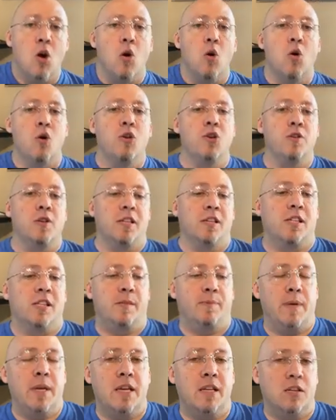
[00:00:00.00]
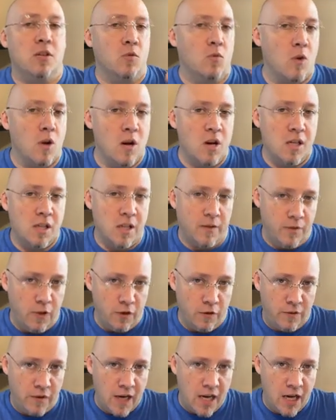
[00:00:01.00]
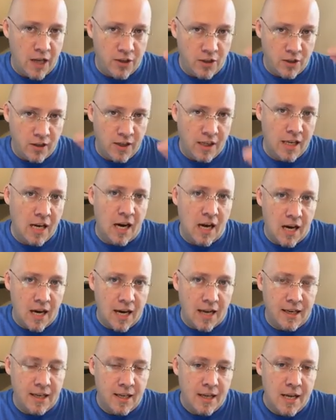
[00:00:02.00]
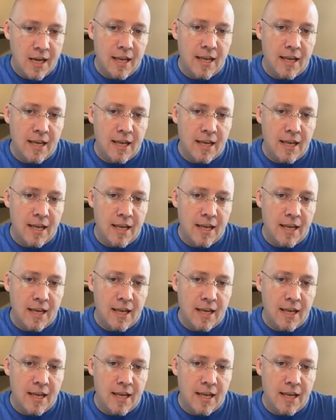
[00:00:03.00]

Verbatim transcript: or you can speak the words of your father God.